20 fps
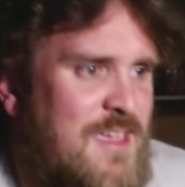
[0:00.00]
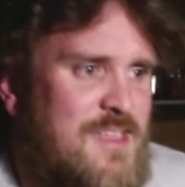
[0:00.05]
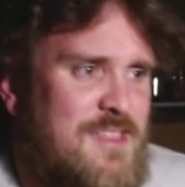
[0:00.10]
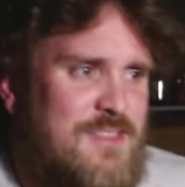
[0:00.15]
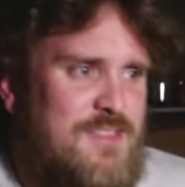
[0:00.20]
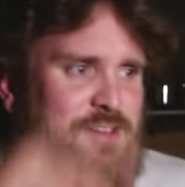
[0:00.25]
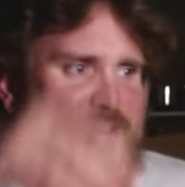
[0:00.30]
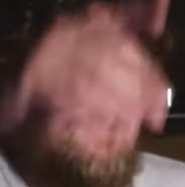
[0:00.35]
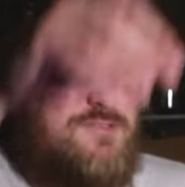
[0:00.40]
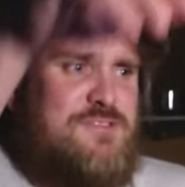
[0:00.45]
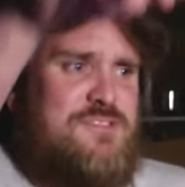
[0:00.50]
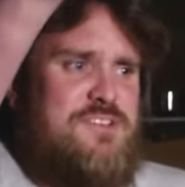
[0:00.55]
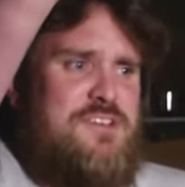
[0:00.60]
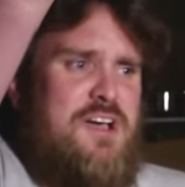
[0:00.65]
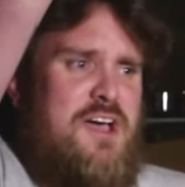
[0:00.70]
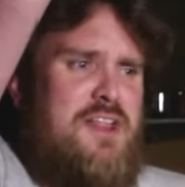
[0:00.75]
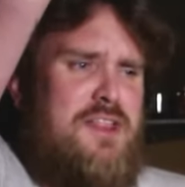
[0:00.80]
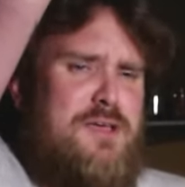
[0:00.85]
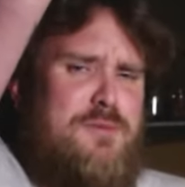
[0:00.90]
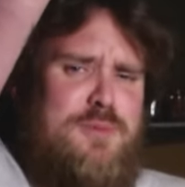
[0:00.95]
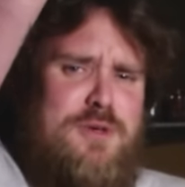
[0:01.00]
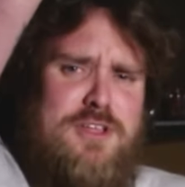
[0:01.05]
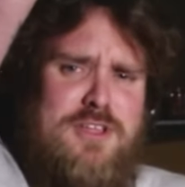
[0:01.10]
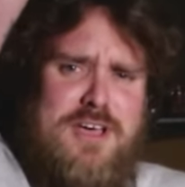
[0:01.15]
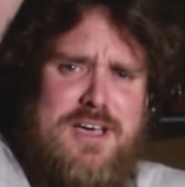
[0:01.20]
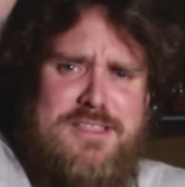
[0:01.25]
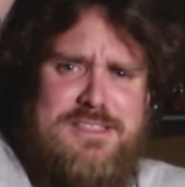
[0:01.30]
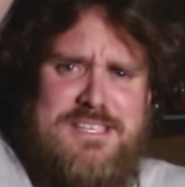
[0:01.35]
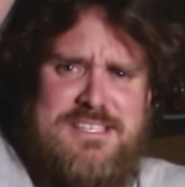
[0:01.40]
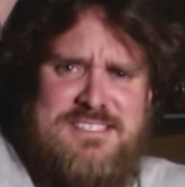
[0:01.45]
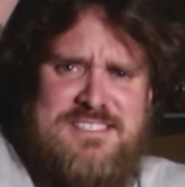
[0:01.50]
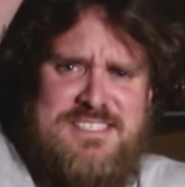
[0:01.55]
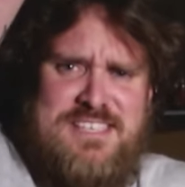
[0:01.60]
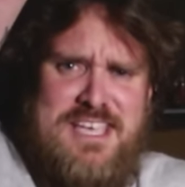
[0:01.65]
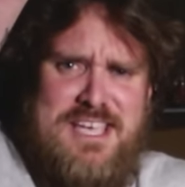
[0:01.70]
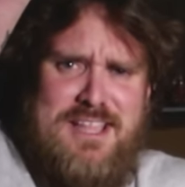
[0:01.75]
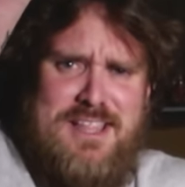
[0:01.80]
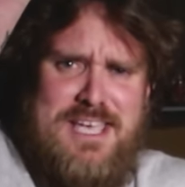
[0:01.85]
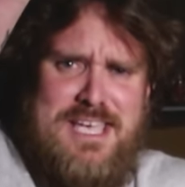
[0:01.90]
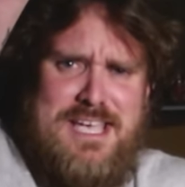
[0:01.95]
There's gullible on the
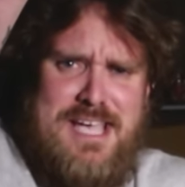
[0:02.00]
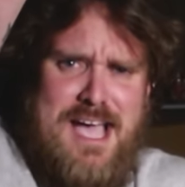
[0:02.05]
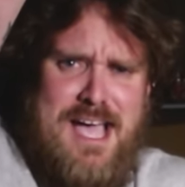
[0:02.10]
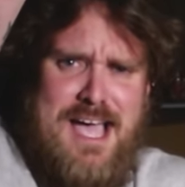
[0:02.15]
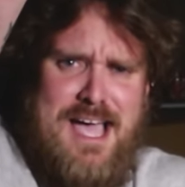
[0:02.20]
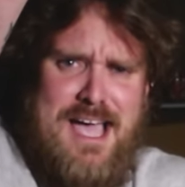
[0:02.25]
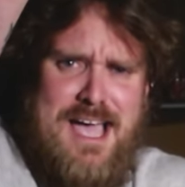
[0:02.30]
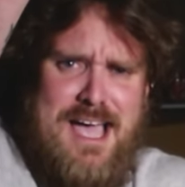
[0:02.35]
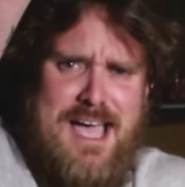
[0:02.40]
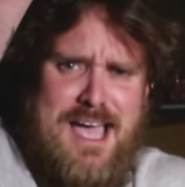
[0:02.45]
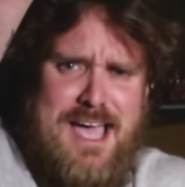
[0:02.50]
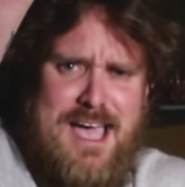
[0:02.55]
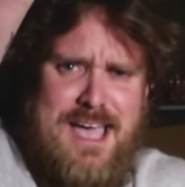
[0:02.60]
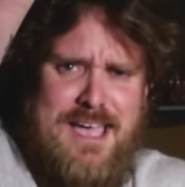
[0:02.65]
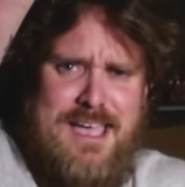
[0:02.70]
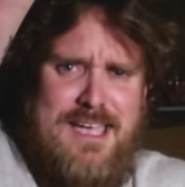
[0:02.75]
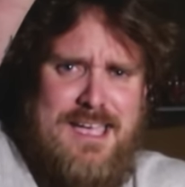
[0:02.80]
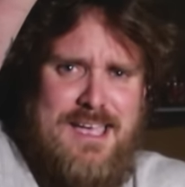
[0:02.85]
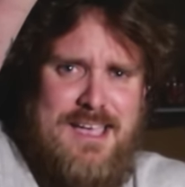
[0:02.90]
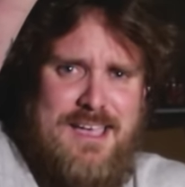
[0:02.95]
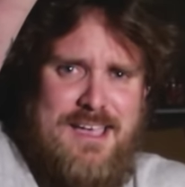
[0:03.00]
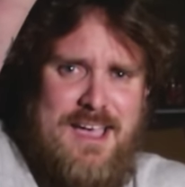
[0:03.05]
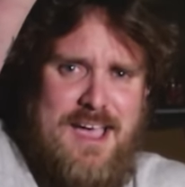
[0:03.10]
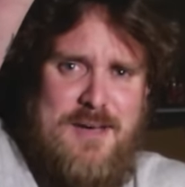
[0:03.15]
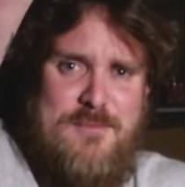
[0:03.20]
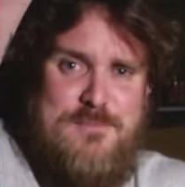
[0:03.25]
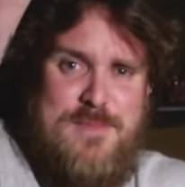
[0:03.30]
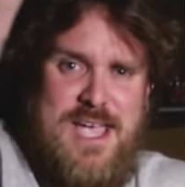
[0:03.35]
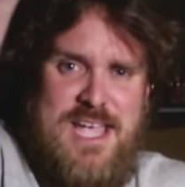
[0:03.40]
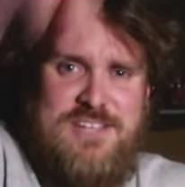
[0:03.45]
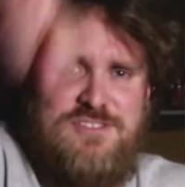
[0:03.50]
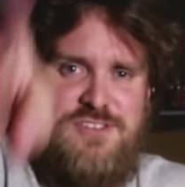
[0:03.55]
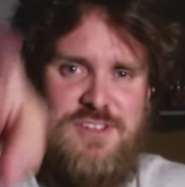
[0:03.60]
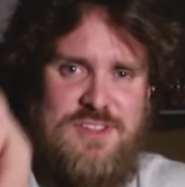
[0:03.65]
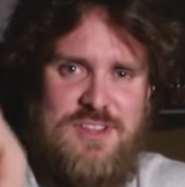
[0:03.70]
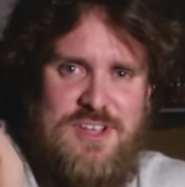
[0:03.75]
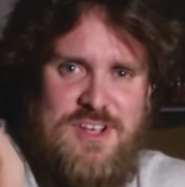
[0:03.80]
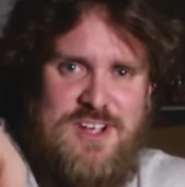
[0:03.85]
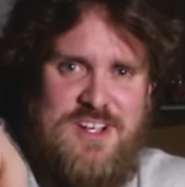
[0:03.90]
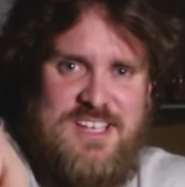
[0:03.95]
ceiling. Ha ha. Made you
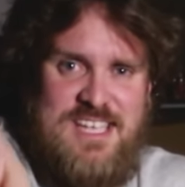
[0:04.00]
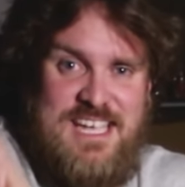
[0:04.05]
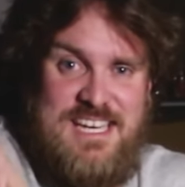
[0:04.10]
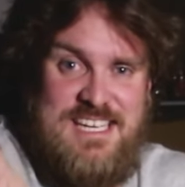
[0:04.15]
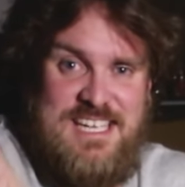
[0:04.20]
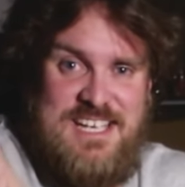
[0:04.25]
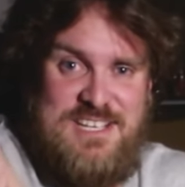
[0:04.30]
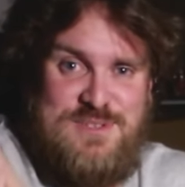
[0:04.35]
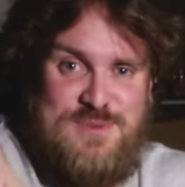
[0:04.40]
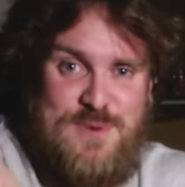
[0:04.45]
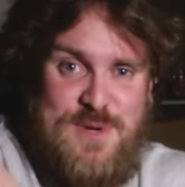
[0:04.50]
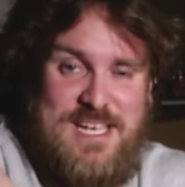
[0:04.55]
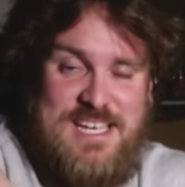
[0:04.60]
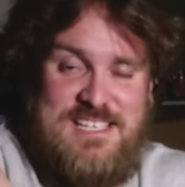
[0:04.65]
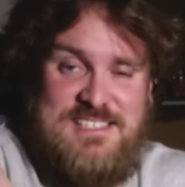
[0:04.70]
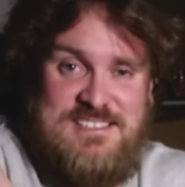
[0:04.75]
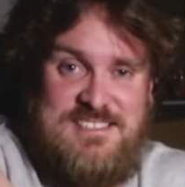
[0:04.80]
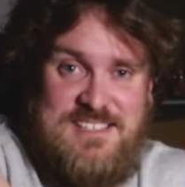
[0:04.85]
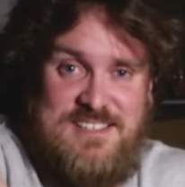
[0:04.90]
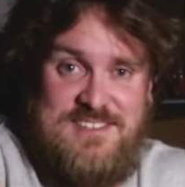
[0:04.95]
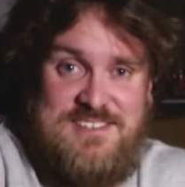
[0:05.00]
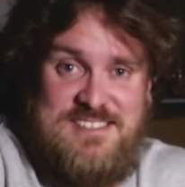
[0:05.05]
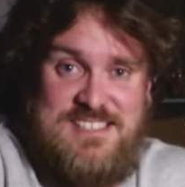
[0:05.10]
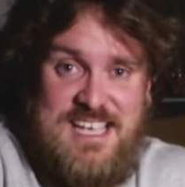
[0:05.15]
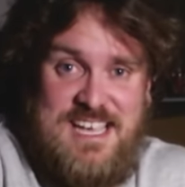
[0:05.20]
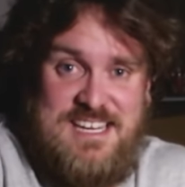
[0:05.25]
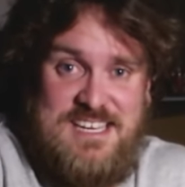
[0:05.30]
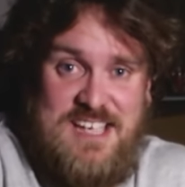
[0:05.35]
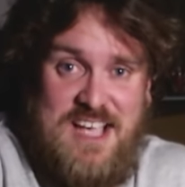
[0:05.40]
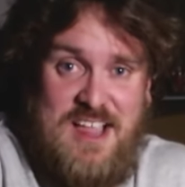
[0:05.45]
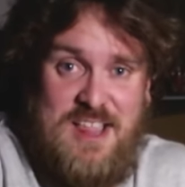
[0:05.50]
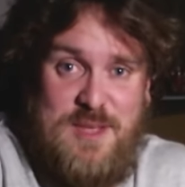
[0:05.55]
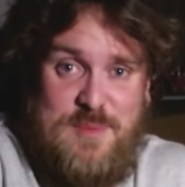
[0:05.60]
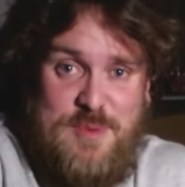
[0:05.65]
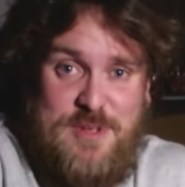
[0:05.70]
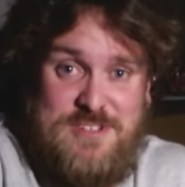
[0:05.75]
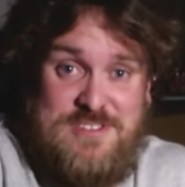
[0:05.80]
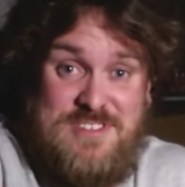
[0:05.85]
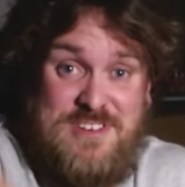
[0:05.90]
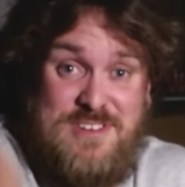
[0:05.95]
look, and guess what? It still said gullible, so